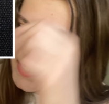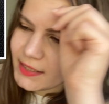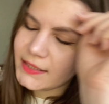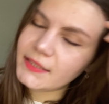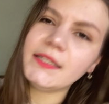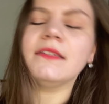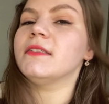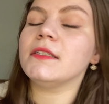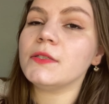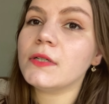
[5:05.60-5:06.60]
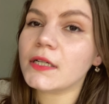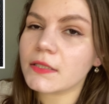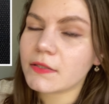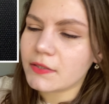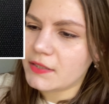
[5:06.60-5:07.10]
the details in it. You can't
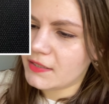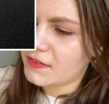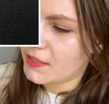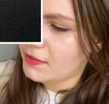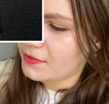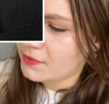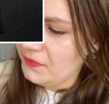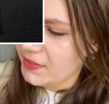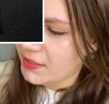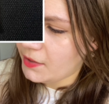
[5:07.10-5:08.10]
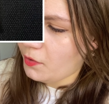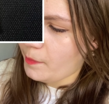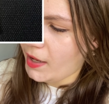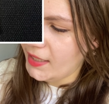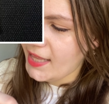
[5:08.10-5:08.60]
really see it on the video,
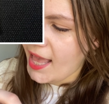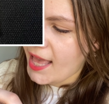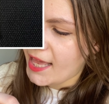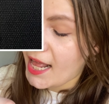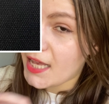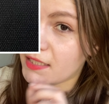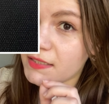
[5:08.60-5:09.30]
but it has